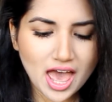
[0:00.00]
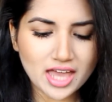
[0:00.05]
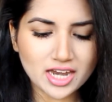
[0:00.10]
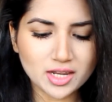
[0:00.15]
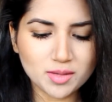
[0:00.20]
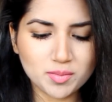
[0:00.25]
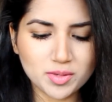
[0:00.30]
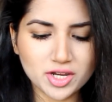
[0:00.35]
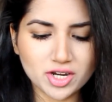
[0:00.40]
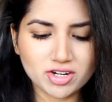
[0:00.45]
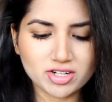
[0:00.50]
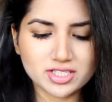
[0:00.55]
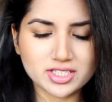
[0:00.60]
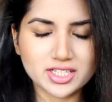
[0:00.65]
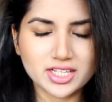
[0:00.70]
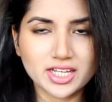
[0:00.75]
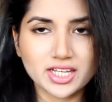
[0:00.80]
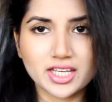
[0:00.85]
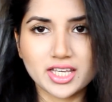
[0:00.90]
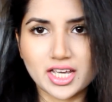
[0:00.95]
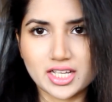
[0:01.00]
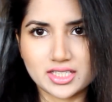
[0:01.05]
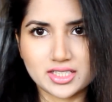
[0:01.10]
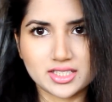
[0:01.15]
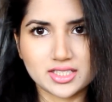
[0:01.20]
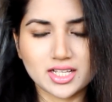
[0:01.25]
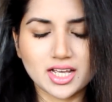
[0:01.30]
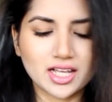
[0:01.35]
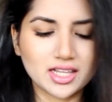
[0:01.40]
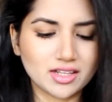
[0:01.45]
Any piercing?
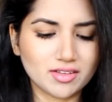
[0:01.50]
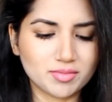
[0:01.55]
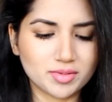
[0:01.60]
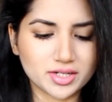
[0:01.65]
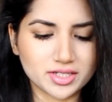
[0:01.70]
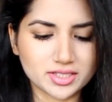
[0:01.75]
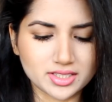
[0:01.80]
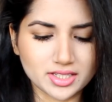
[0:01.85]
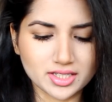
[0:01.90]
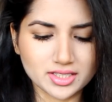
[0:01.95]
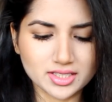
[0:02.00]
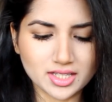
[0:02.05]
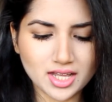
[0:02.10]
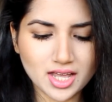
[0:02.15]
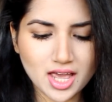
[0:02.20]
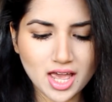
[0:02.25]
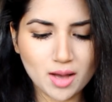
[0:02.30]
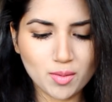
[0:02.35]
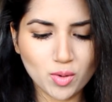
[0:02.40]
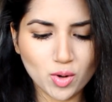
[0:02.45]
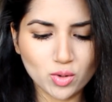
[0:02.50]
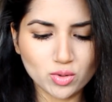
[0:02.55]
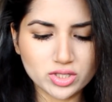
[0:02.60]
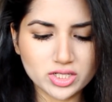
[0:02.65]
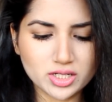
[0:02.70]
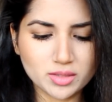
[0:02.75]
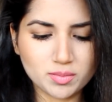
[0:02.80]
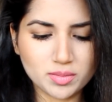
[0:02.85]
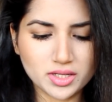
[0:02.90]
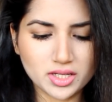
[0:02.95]
Yes, I love piercings.
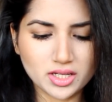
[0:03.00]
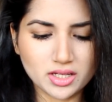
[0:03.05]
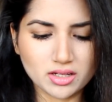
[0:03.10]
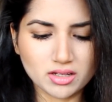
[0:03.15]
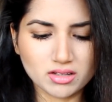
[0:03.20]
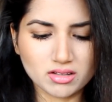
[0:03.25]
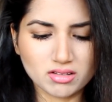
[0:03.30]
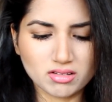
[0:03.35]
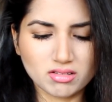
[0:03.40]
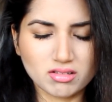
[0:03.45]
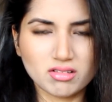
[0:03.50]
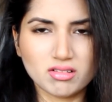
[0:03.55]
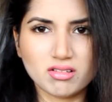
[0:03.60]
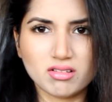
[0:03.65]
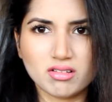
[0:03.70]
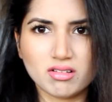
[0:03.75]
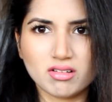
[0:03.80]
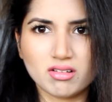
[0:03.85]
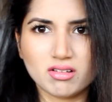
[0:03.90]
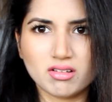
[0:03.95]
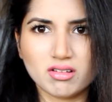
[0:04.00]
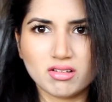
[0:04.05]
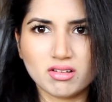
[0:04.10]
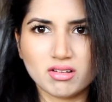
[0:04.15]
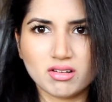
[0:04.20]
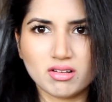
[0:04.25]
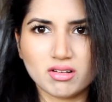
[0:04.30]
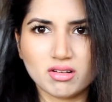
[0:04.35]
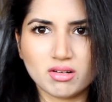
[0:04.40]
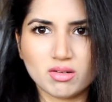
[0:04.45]
OTP.
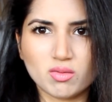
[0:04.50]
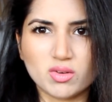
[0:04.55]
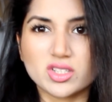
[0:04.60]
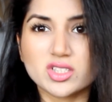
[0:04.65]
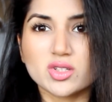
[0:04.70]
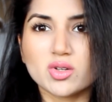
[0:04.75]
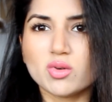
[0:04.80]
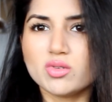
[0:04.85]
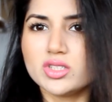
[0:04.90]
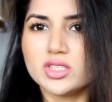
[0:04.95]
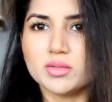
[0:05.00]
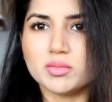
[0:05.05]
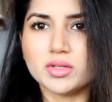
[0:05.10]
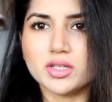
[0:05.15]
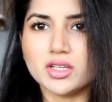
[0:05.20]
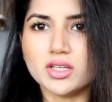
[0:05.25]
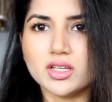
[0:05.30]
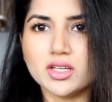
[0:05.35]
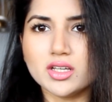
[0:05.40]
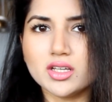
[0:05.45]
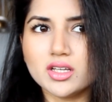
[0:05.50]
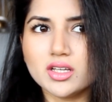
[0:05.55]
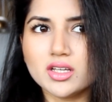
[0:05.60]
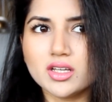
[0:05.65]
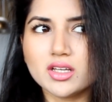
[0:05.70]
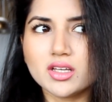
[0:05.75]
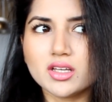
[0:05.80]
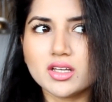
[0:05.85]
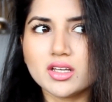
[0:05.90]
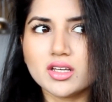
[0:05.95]
What's an OTP?
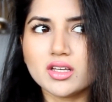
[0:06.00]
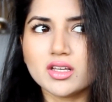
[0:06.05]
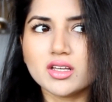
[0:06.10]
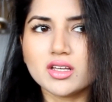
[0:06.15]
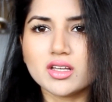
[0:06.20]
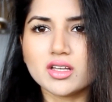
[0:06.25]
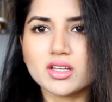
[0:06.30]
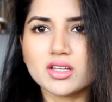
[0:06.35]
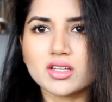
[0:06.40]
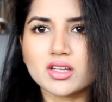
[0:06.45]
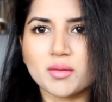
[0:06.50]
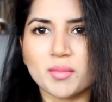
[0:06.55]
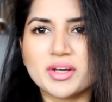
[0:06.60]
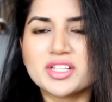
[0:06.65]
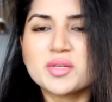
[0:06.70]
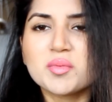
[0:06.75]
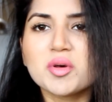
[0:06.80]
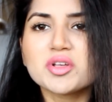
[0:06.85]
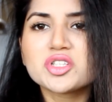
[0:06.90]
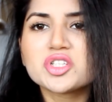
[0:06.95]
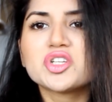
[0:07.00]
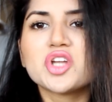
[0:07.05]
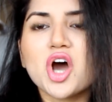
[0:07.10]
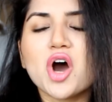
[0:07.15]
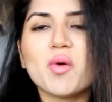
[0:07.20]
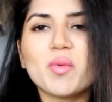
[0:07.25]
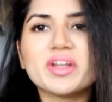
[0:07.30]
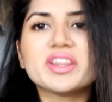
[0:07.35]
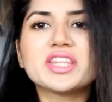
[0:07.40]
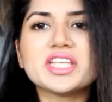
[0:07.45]
Am I supposed to
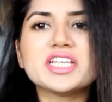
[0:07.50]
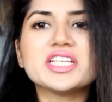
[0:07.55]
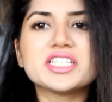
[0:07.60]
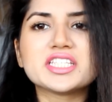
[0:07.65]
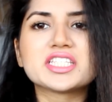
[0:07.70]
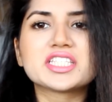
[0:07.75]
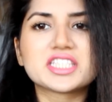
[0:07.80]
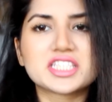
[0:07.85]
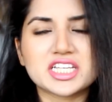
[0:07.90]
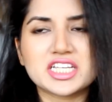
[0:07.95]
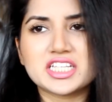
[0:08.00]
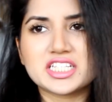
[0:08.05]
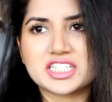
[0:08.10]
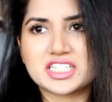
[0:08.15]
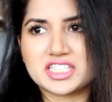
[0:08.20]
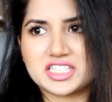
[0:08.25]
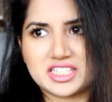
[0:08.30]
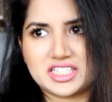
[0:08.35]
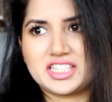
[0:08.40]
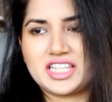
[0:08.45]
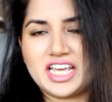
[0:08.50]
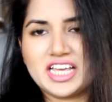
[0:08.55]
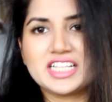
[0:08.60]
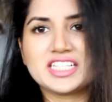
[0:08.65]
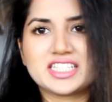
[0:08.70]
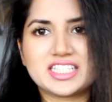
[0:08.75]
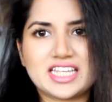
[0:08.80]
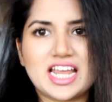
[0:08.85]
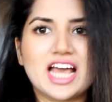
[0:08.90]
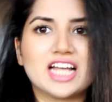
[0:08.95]
know what these
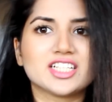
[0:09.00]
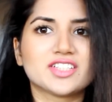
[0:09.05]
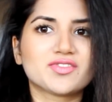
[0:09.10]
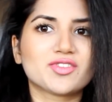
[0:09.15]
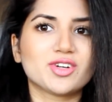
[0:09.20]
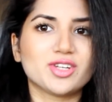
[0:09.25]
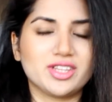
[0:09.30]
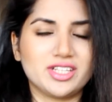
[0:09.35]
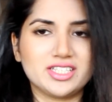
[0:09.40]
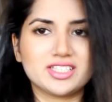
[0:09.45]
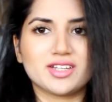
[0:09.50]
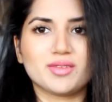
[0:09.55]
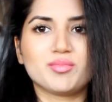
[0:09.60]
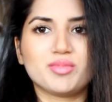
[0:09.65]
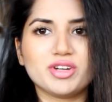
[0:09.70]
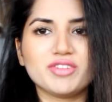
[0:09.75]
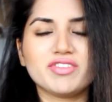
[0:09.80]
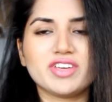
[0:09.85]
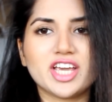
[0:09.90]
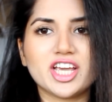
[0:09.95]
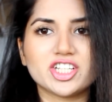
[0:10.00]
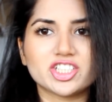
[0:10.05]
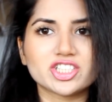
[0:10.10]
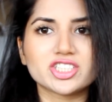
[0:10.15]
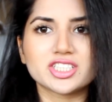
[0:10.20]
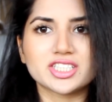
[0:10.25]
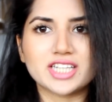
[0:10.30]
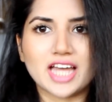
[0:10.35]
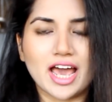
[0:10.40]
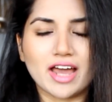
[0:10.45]
things stand for, these
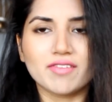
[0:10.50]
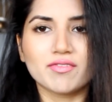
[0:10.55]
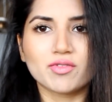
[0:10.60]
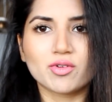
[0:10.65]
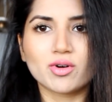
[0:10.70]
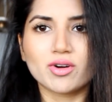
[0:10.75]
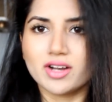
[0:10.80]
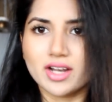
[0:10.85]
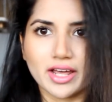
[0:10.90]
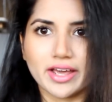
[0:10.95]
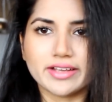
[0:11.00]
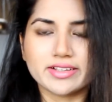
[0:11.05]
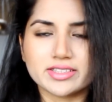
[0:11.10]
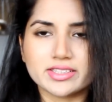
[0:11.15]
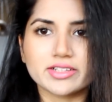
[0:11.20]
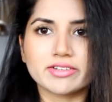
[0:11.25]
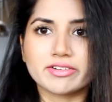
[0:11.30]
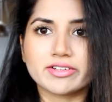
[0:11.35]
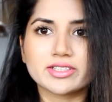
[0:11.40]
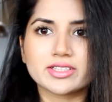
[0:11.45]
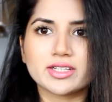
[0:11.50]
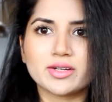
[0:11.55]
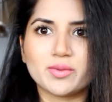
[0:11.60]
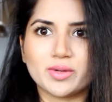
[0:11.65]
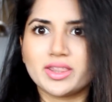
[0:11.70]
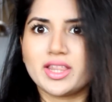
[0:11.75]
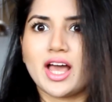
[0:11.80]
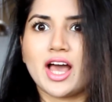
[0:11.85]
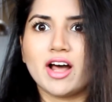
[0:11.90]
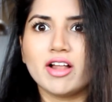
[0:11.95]
abbreviations stand for? Like, seriously,
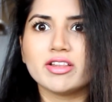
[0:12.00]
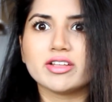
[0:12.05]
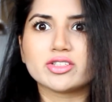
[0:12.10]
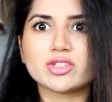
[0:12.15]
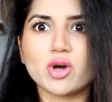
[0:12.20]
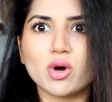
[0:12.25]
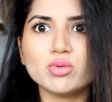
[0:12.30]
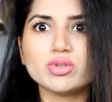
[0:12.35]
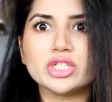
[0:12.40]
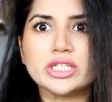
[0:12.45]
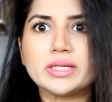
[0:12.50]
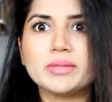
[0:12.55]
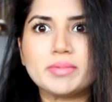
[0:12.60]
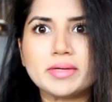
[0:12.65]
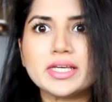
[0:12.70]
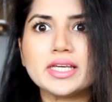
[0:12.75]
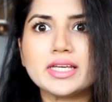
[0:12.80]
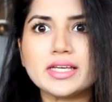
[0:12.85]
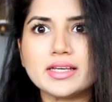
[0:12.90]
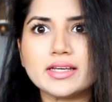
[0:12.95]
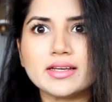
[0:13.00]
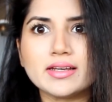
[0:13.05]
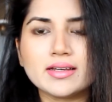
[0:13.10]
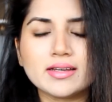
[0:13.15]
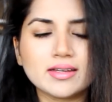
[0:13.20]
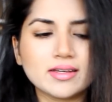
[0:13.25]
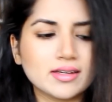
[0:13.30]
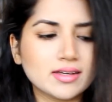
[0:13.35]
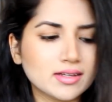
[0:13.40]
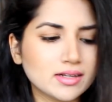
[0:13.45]
what the hell is OTP?
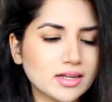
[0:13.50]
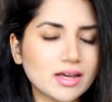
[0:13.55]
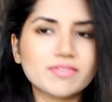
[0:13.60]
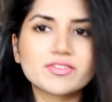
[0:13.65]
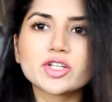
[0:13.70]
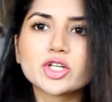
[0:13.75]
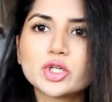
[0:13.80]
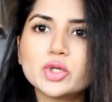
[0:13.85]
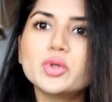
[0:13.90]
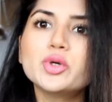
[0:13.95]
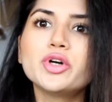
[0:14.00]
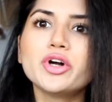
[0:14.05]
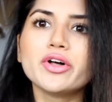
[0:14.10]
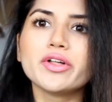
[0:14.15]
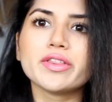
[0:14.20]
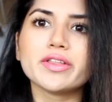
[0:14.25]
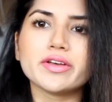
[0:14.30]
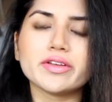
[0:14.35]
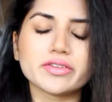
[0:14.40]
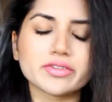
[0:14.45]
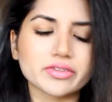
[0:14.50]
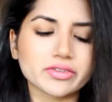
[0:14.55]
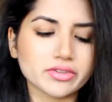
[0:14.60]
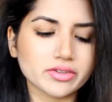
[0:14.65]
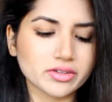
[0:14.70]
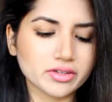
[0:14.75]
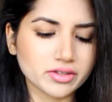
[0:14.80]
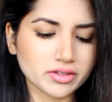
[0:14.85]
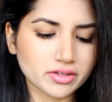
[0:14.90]
I have to Google this.